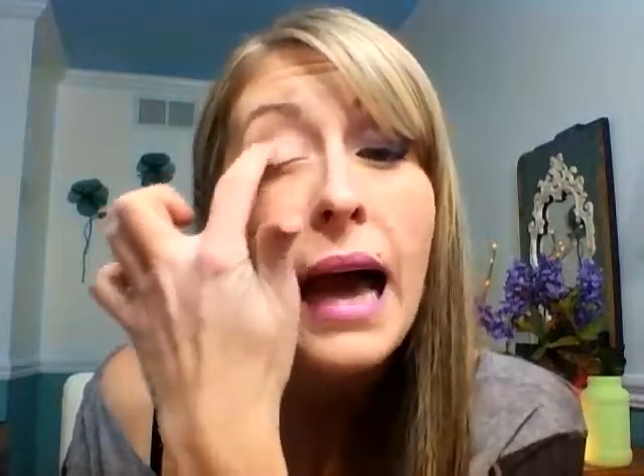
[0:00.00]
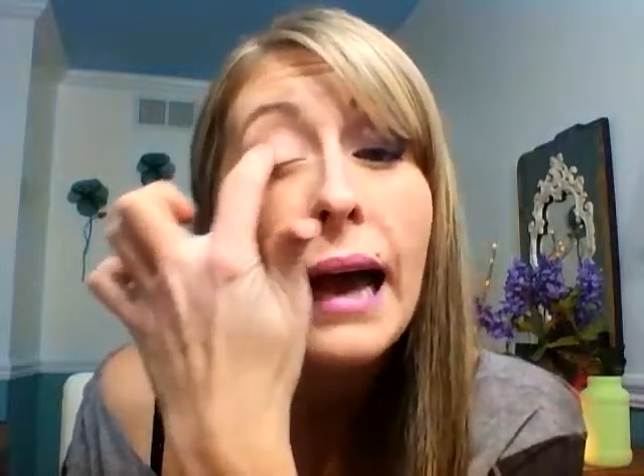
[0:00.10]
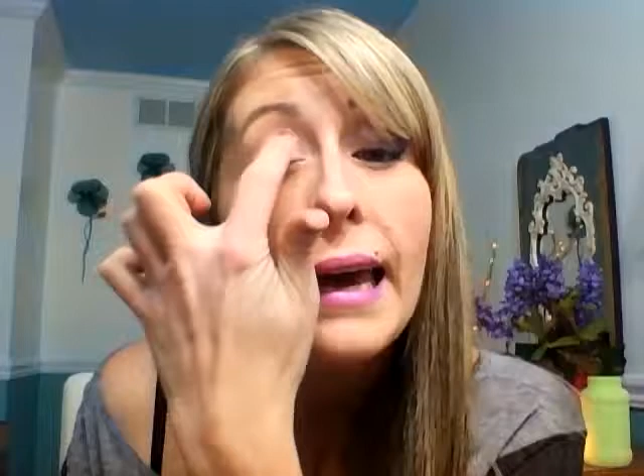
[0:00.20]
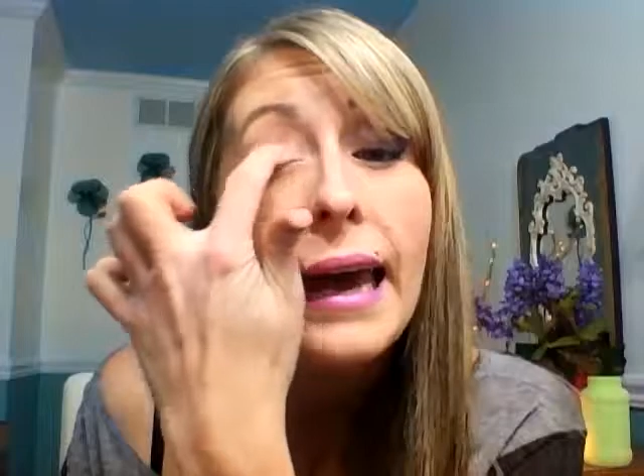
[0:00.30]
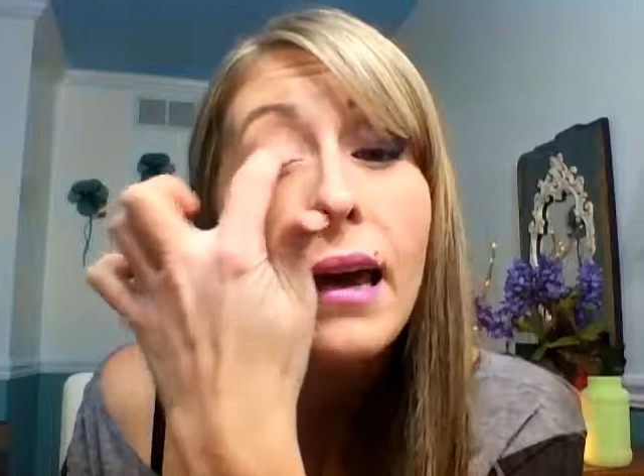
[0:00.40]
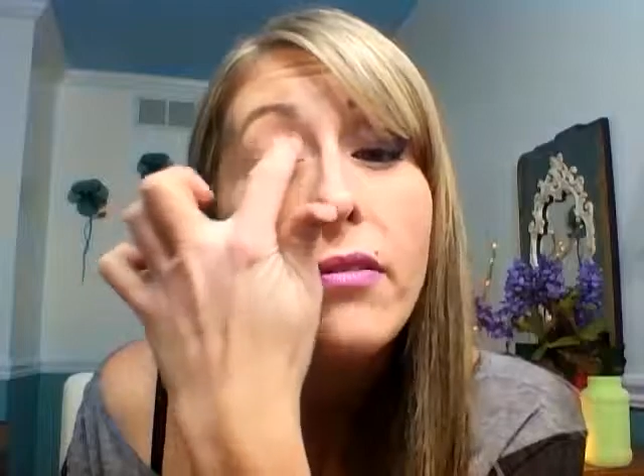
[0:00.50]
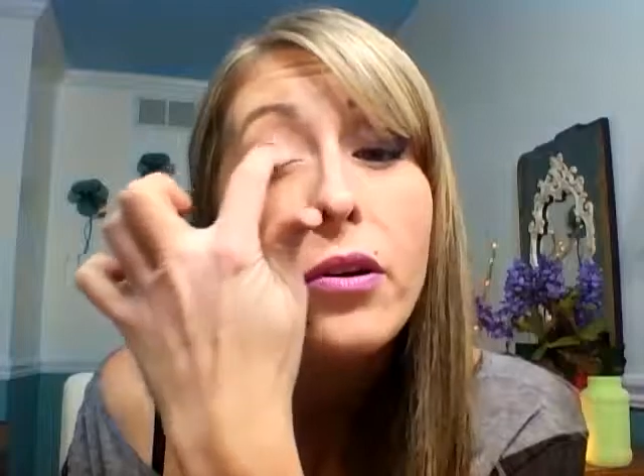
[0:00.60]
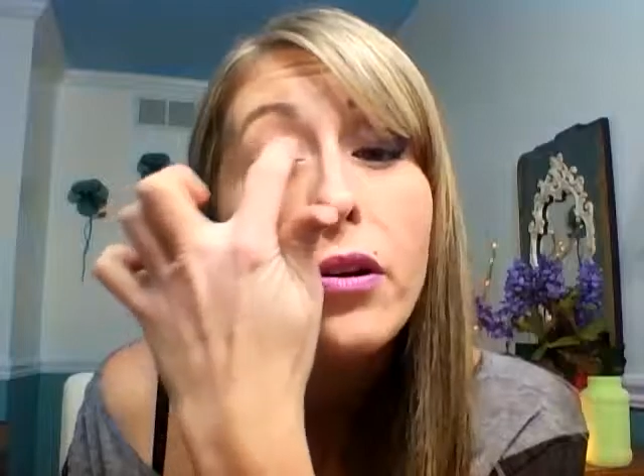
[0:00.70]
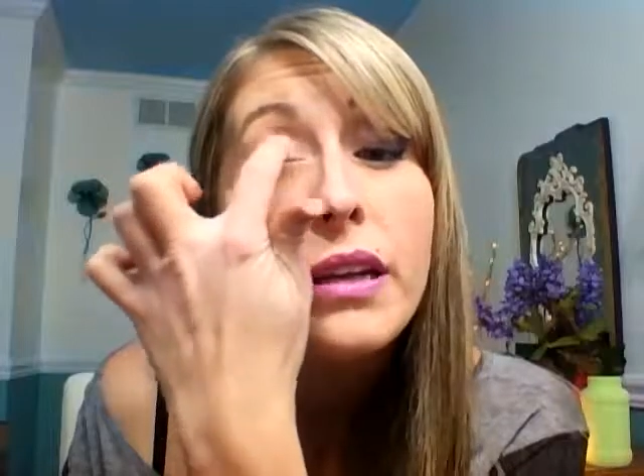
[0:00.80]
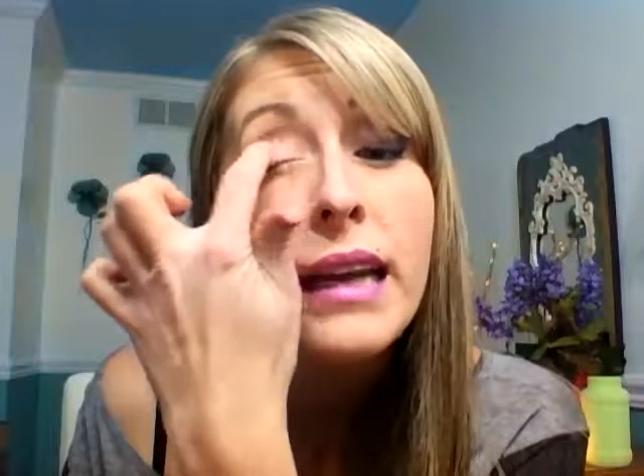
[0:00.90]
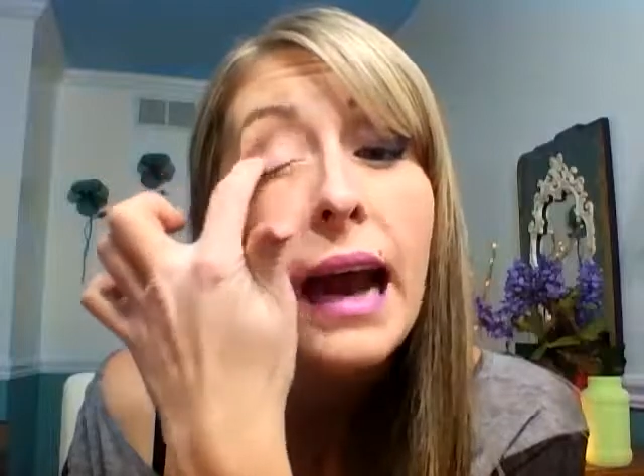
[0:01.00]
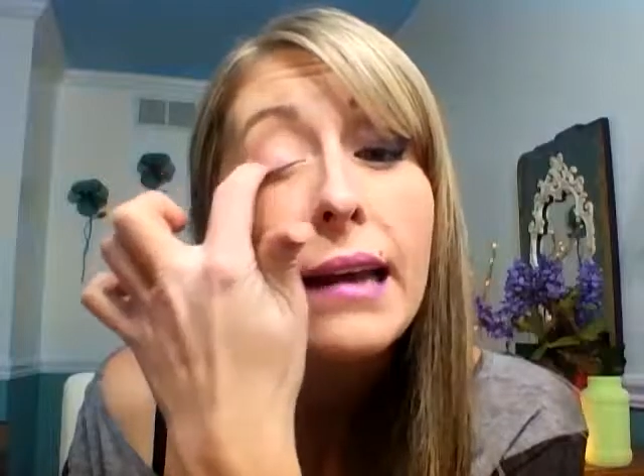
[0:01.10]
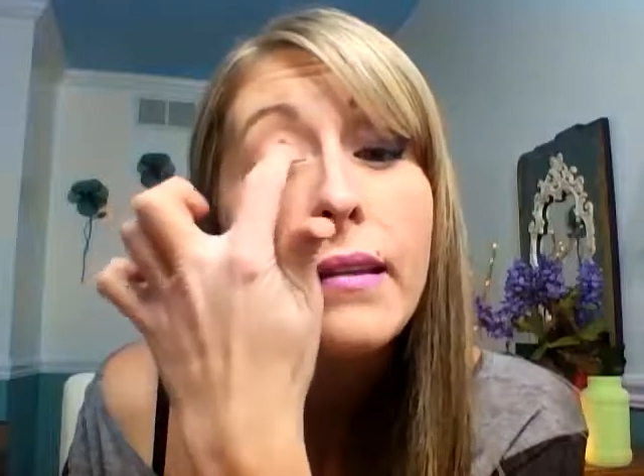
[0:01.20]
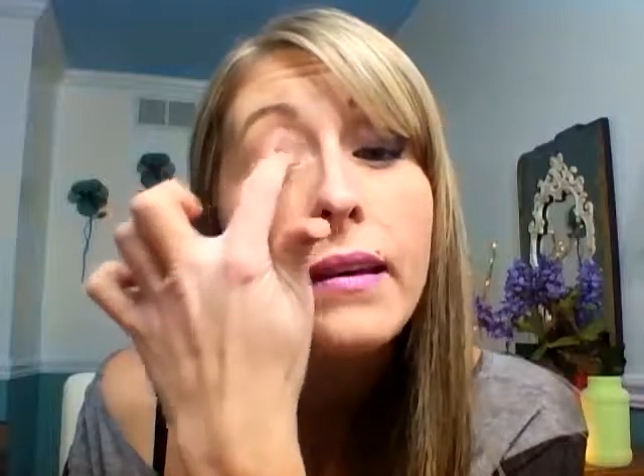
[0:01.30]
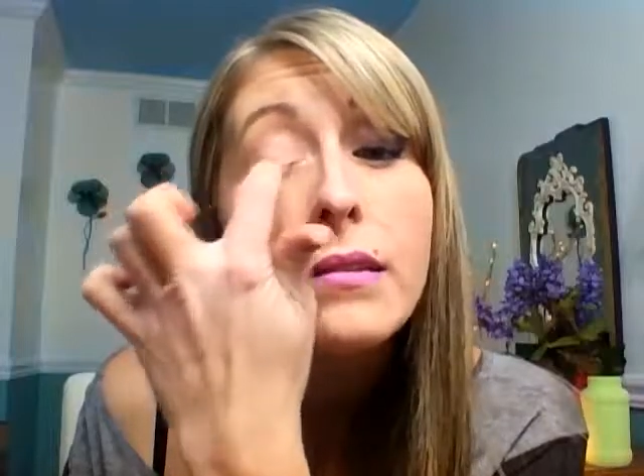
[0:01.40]
I have hooded
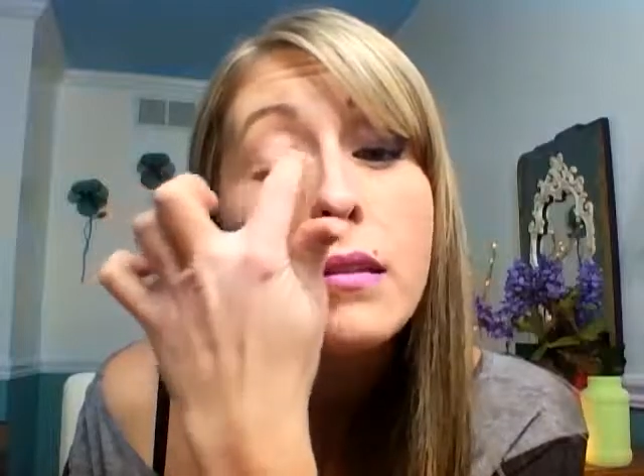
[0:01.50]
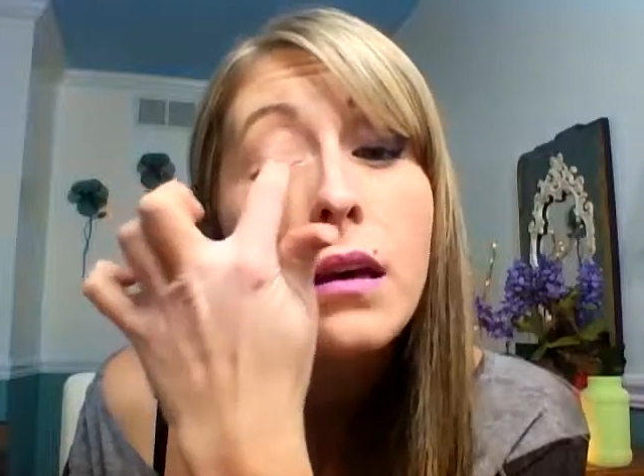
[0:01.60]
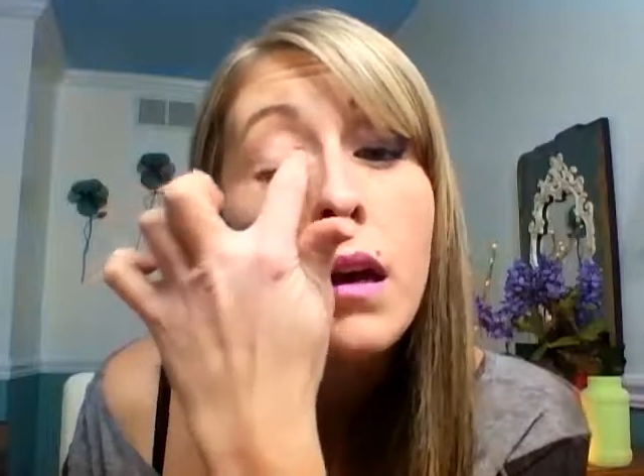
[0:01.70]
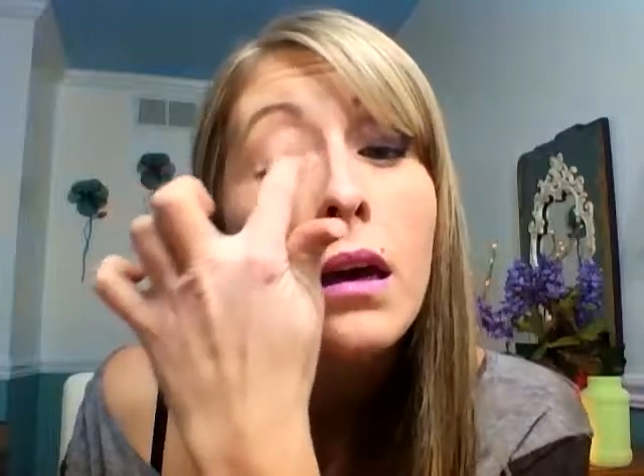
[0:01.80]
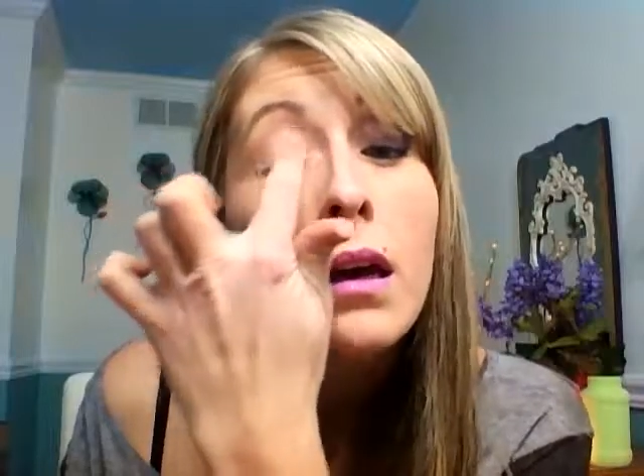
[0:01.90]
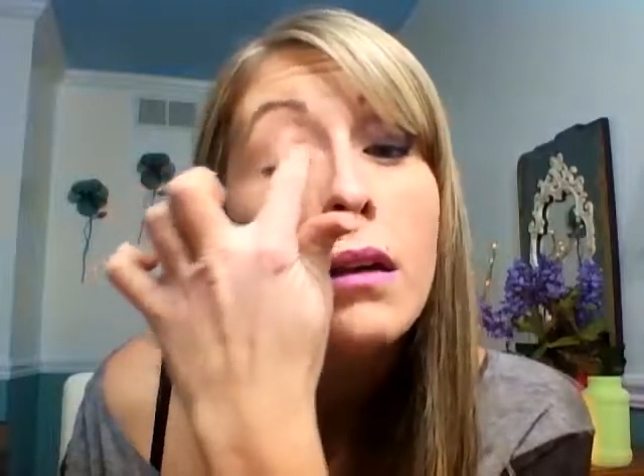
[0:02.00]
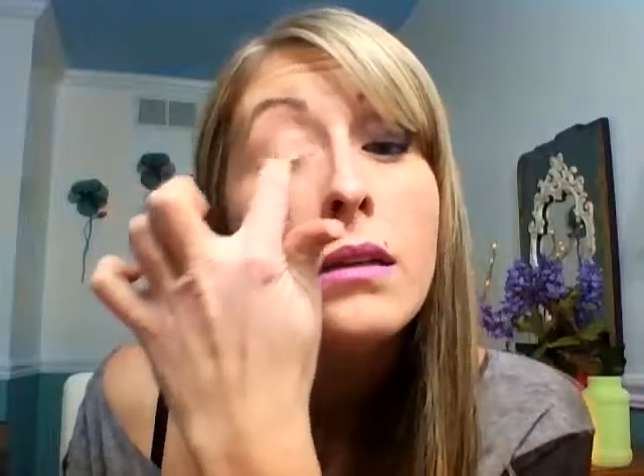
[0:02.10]
eyelids.